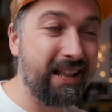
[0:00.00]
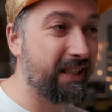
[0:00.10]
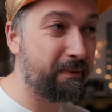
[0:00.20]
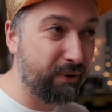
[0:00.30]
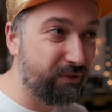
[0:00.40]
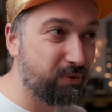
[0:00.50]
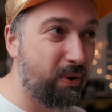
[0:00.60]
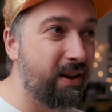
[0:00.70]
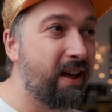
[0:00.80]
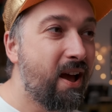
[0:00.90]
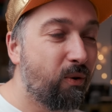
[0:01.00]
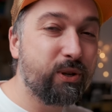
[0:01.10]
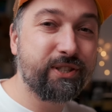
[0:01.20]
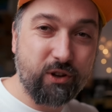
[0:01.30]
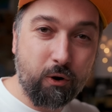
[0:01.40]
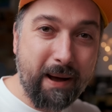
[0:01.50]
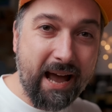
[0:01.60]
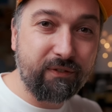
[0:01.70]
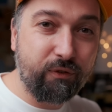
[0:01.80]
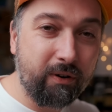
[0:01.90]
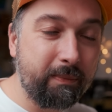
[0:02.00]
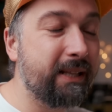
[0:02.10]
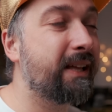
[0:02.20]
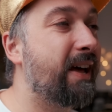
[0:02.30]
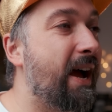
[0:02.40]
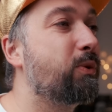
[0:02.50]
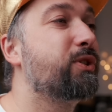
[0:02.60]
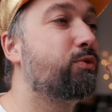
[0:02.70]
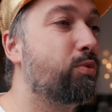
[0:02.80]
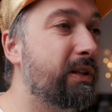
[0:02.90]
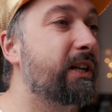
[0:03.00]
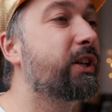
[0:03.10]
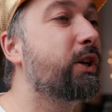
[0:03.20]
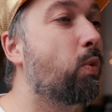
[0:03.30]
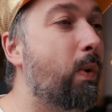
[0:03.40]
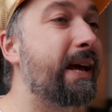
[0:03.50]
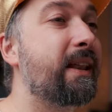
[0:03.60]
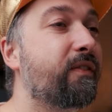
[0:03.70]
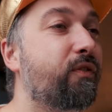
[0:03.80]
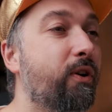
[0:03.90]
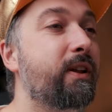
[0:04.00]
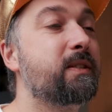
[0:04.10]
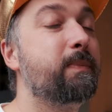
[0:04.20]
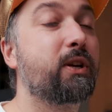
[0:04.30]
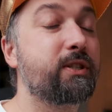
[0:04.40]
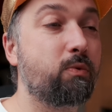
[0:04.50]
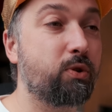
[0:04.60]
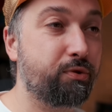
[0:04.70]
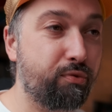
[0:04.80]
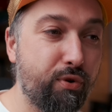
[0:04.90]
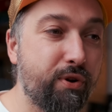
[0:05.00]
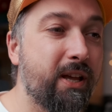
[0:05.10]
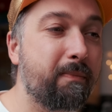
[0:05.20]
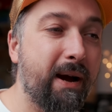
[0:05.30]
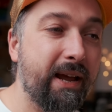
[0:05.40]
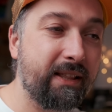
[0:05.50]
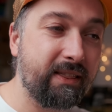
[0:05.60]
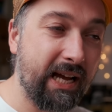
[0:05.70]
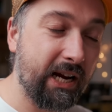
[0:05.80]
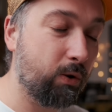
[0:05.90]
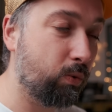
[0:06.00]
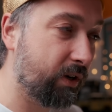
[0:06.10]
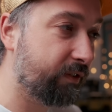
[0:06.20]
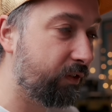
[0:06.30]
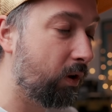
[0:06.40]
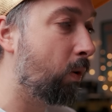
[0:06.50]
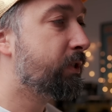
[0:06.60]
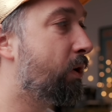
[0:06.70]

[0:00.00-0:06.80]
Like the previous one was so bad for me that I was literally waiting for this because it was ruining my entire workflow.